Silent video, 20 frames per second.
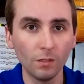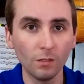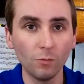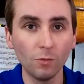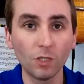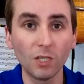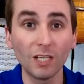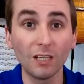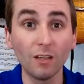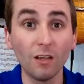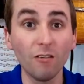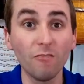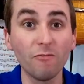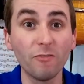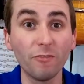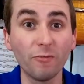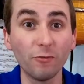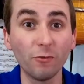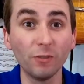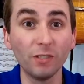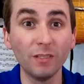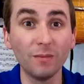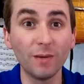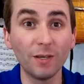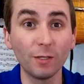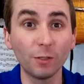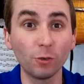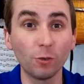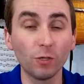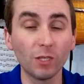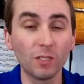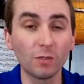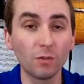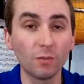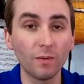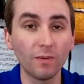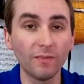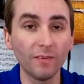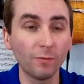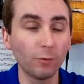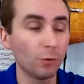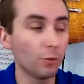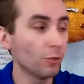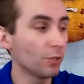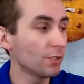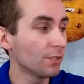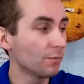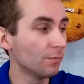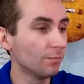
Which I love the full E minor chord. It's one of my favorite chords.